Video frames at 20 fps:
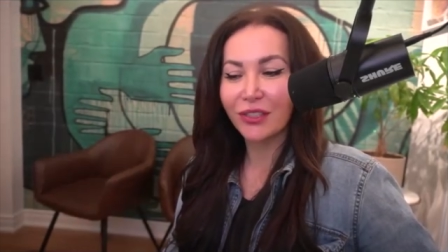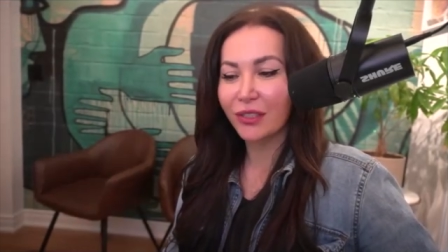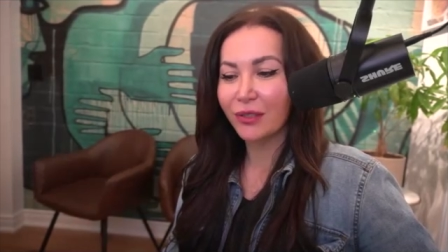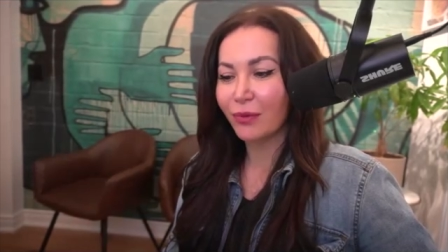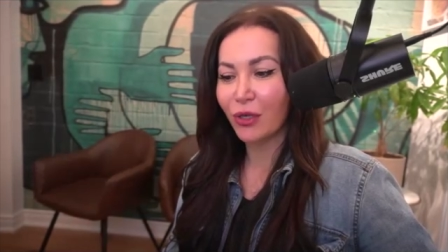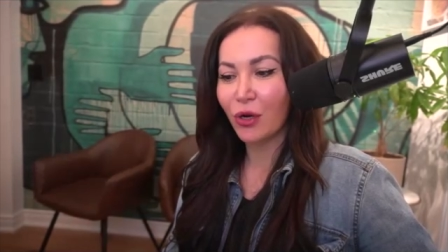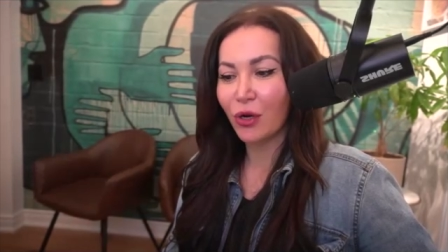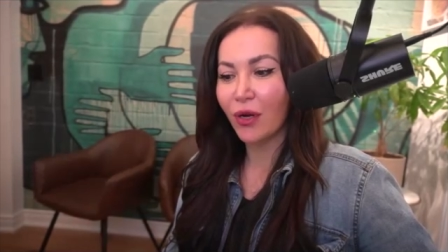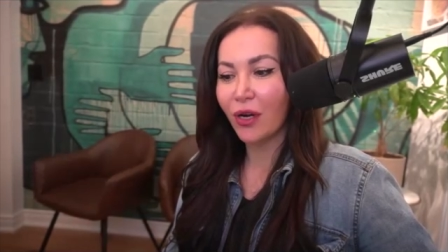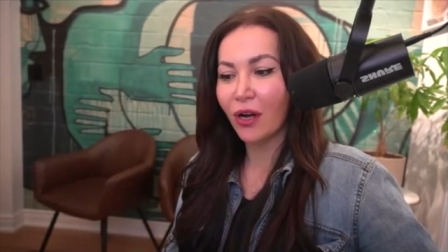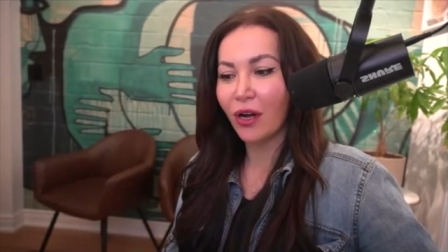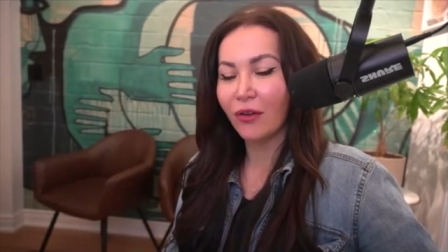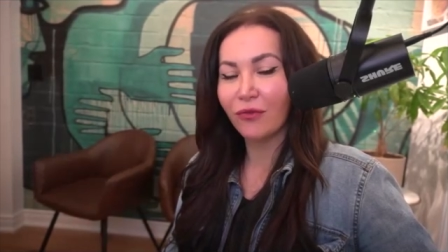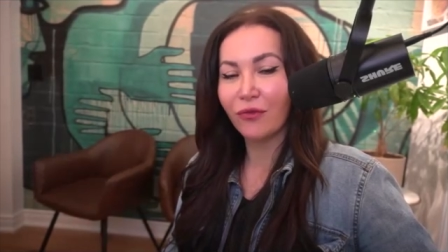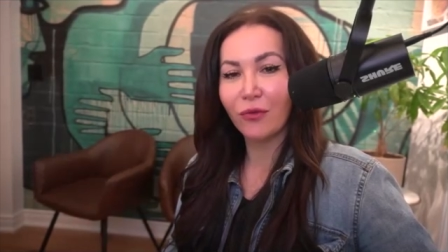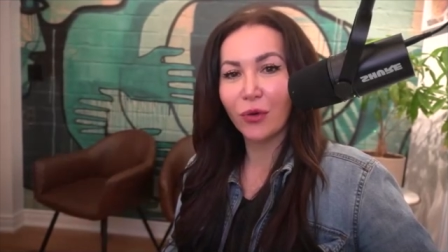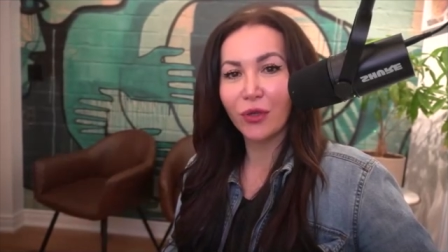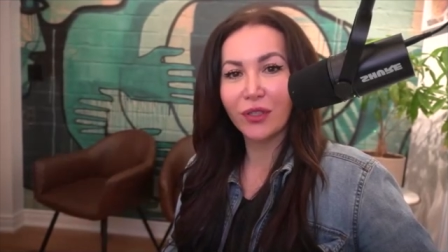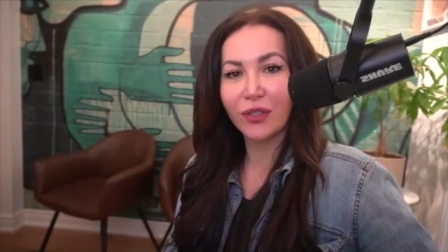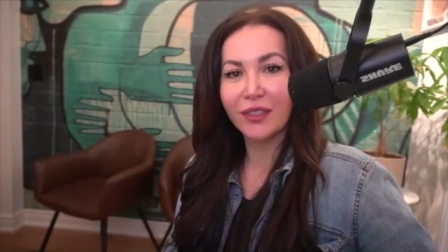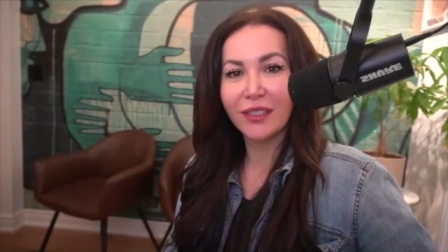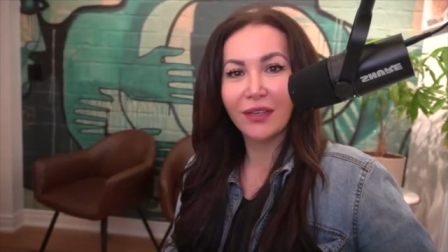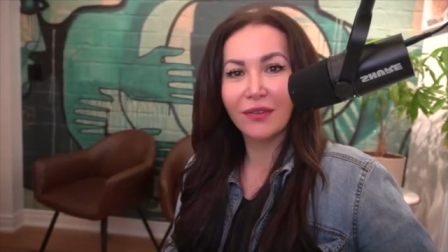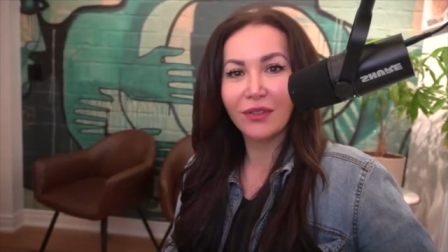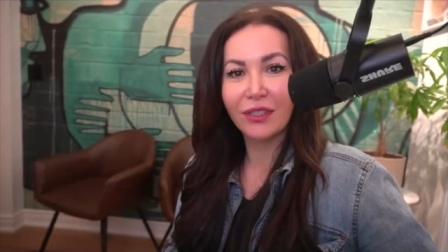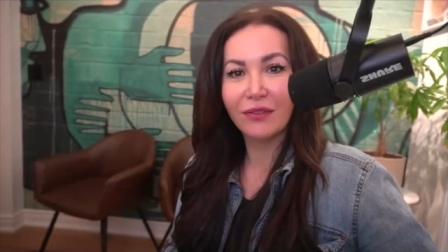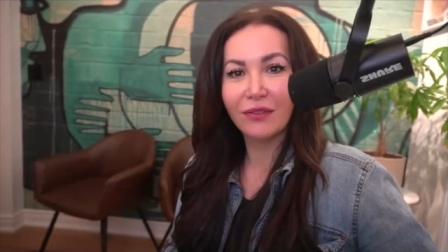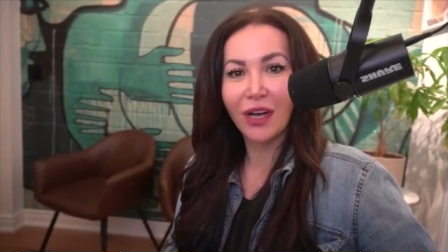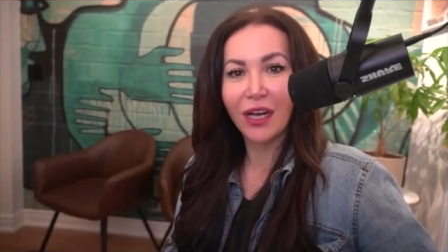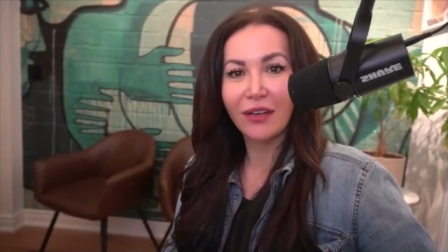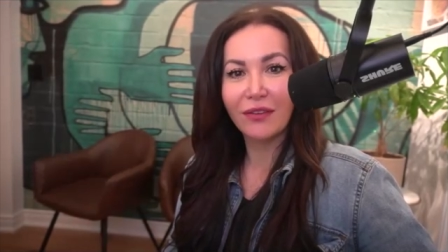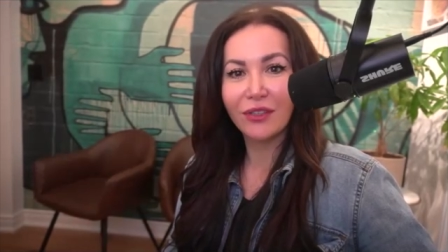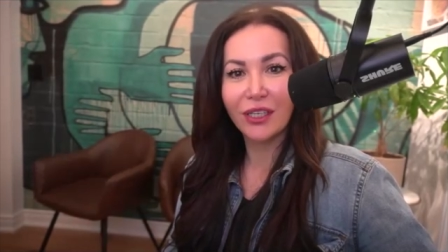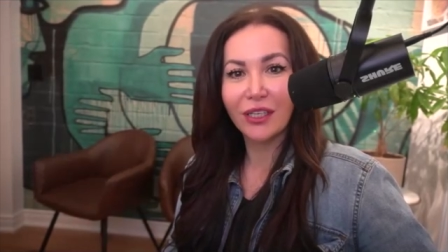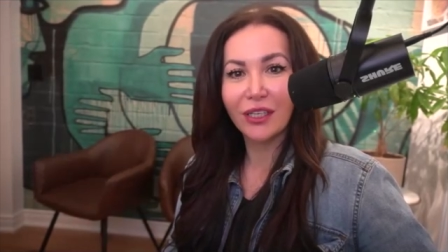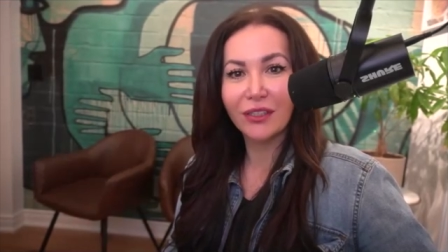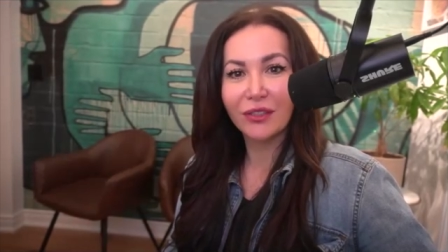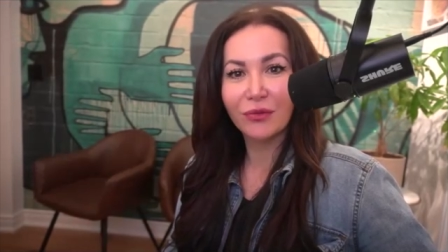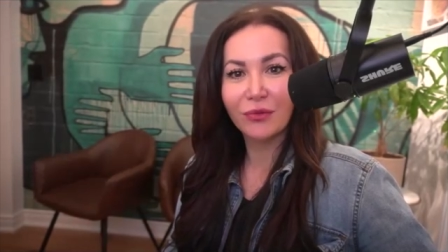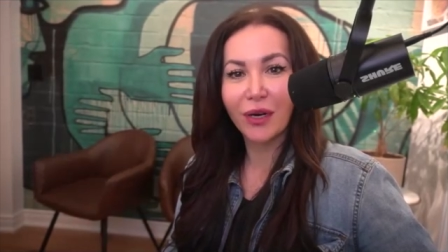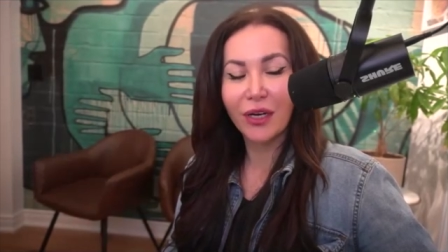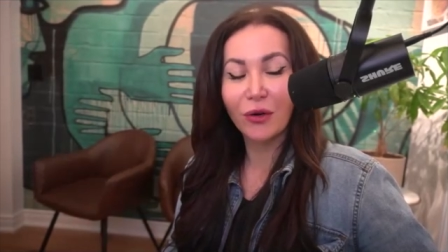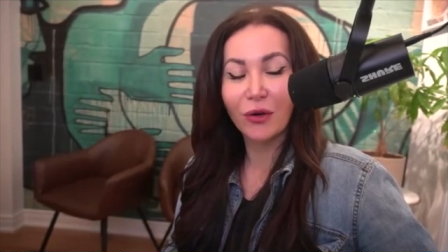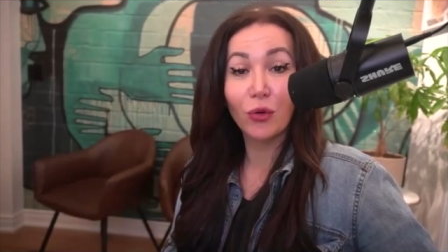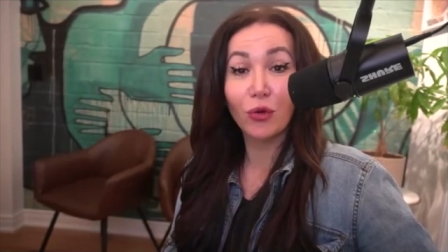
It's been going on for more than 75 years, right?